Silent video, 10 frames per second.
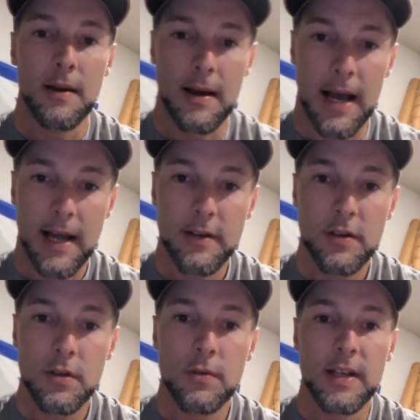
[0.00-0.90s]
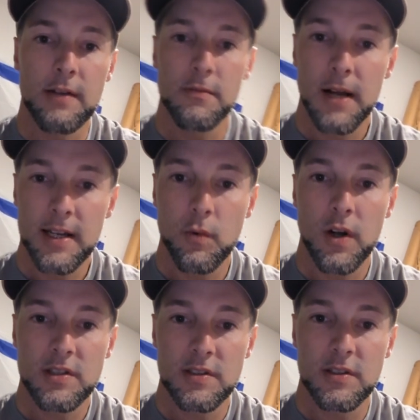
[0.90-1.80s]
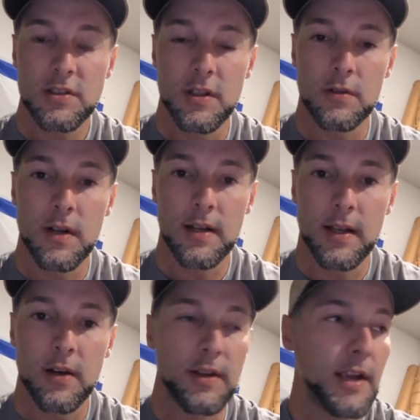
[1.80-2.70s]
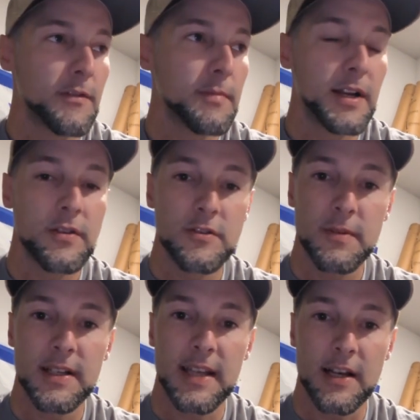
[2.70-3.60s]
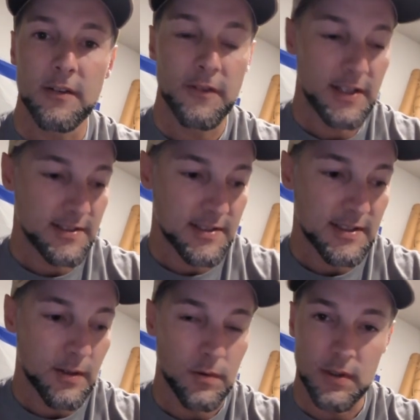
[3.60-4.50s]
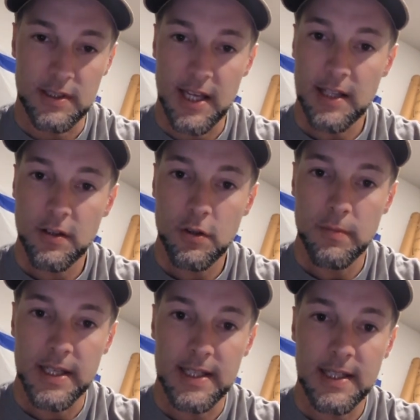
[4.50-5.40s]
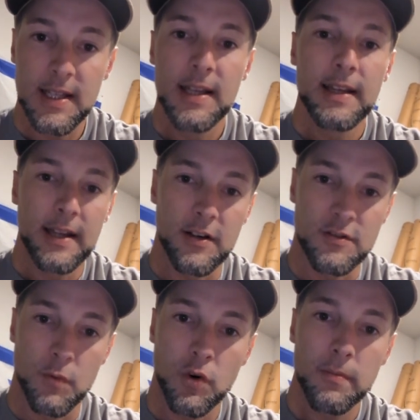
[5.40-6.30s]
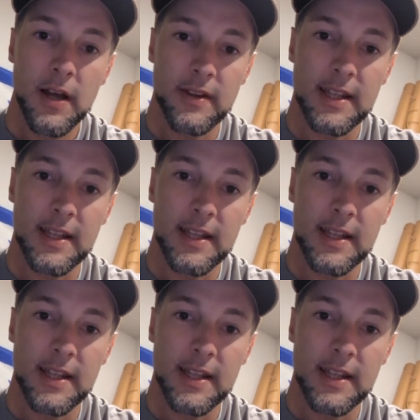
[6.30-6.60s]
I do, and everybody watching this show right now, and everybody who's been a Gator fan since they were yay little bitty, cares more about the